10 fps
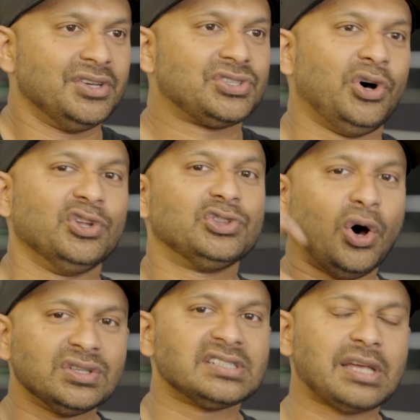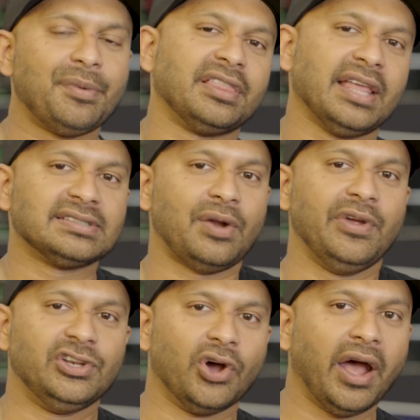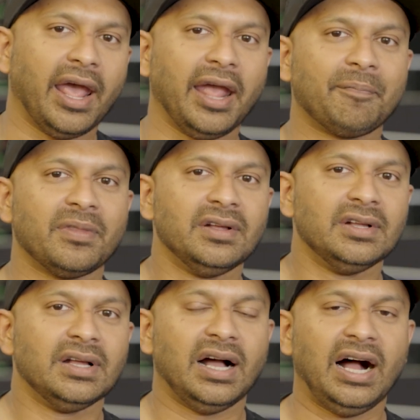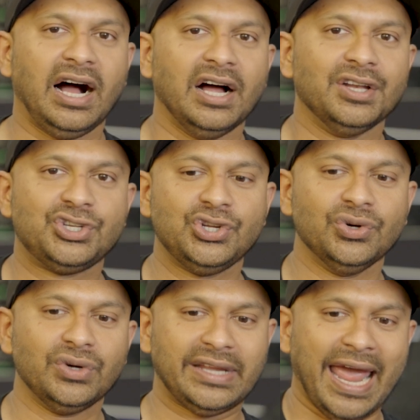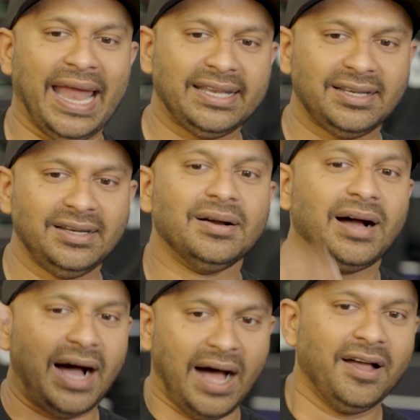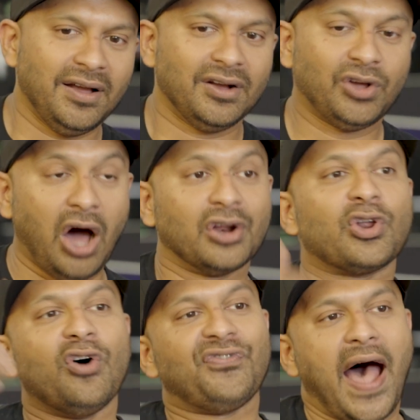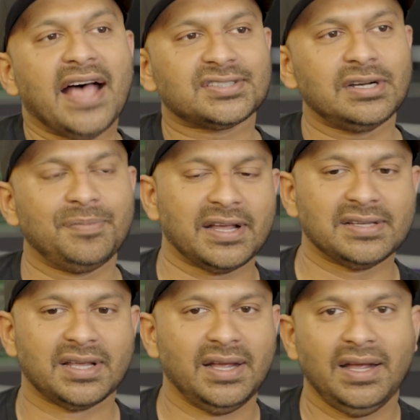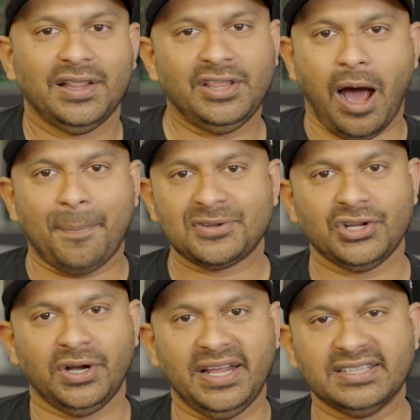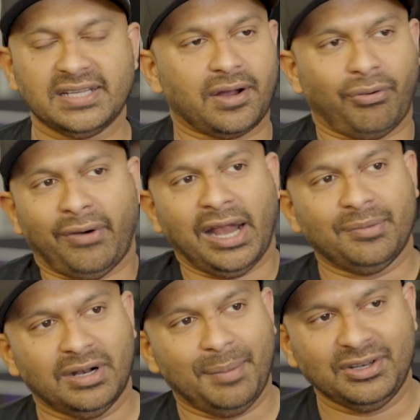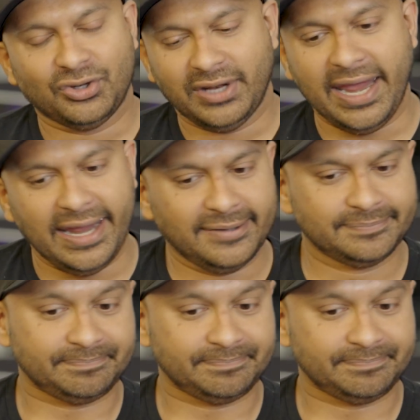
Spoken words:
So those are some of the things that we're doing to get or grow faster, because the opportunity is incredible. I mean, today,